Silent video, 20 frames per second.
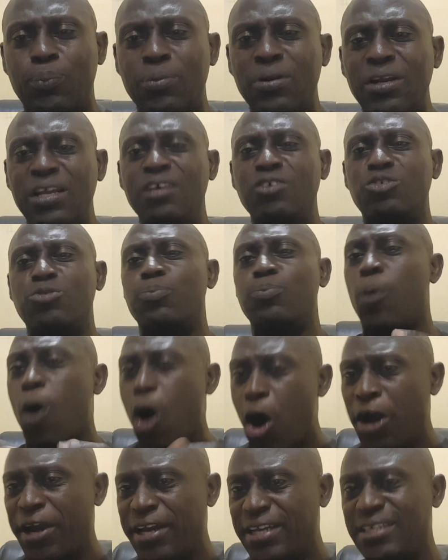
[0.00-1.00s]
leaves
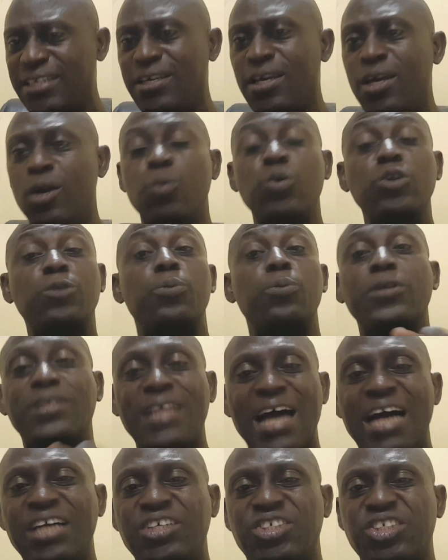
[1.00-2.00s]
boiled with
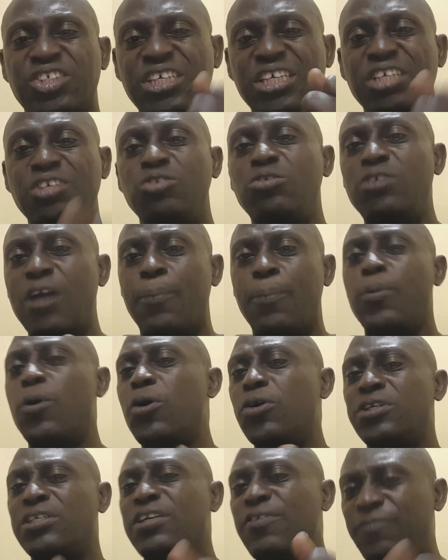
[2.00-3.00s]
potash in your
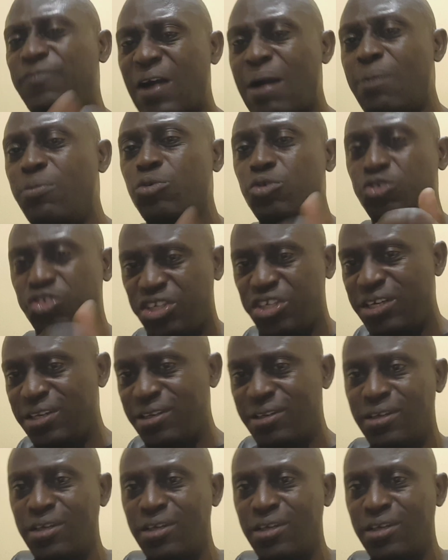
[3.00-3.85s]
poultry farm routine,